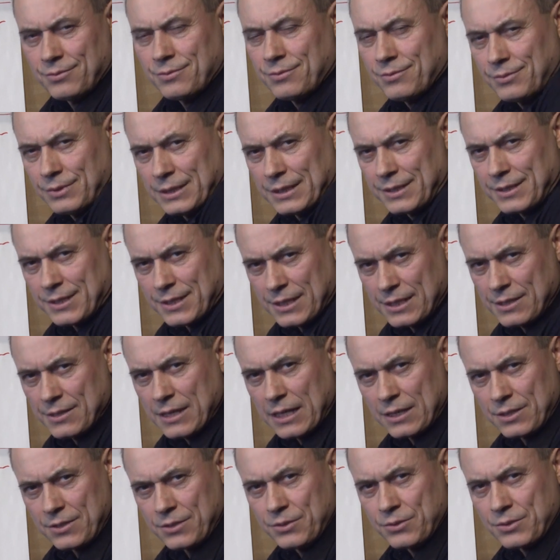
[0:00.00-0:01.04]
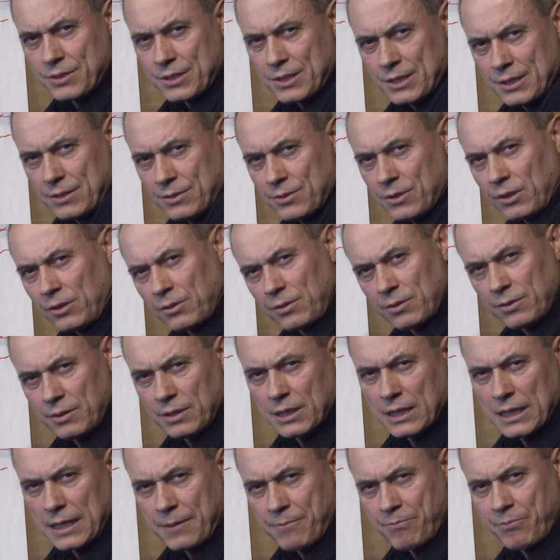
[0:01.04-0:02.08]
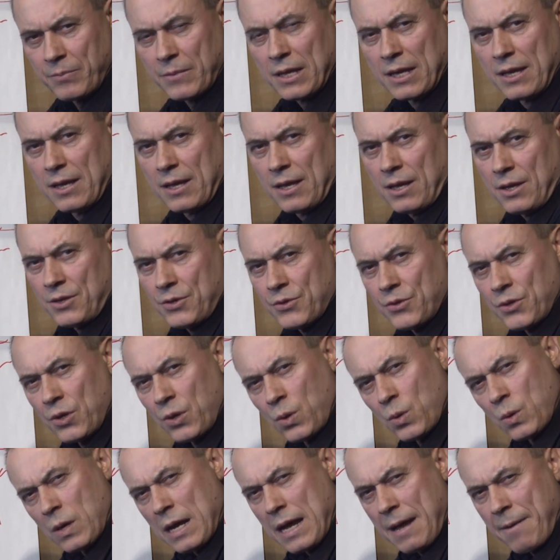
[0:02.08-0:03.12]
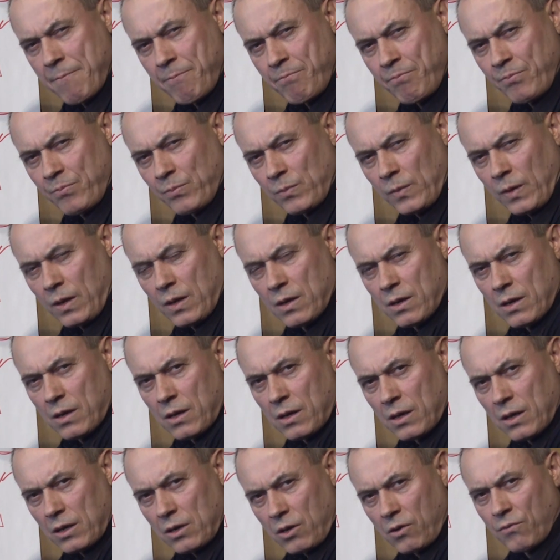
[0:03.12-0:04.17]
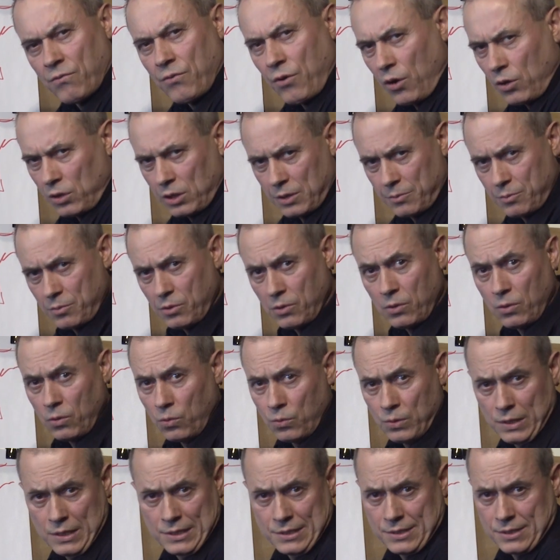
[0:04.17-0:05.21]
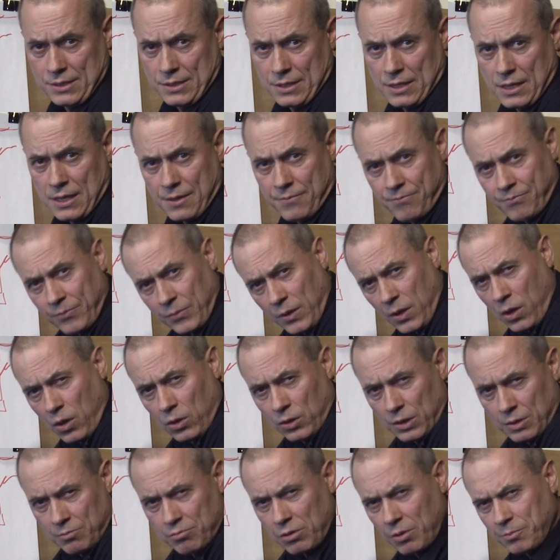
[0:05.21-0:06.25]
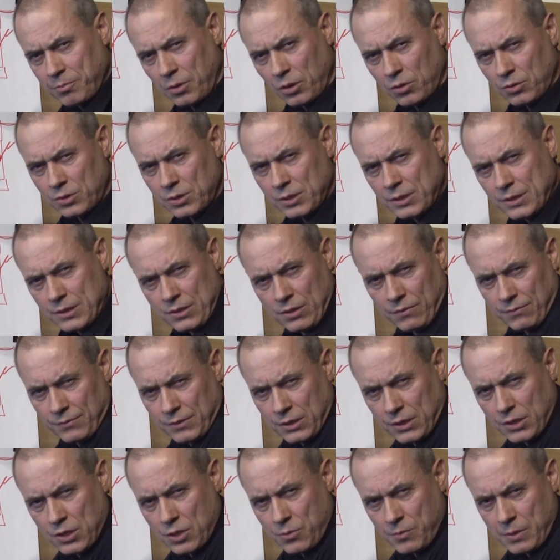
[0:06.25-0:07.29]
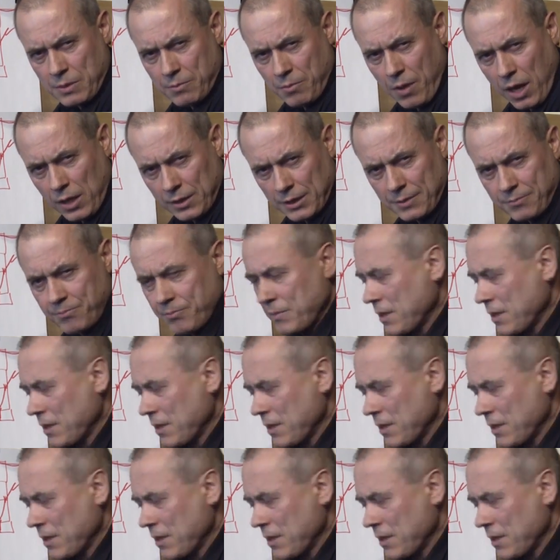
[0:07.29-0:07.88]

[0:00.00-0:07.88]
will see that you're still not, you know, comfortable with all the proportions of the human body.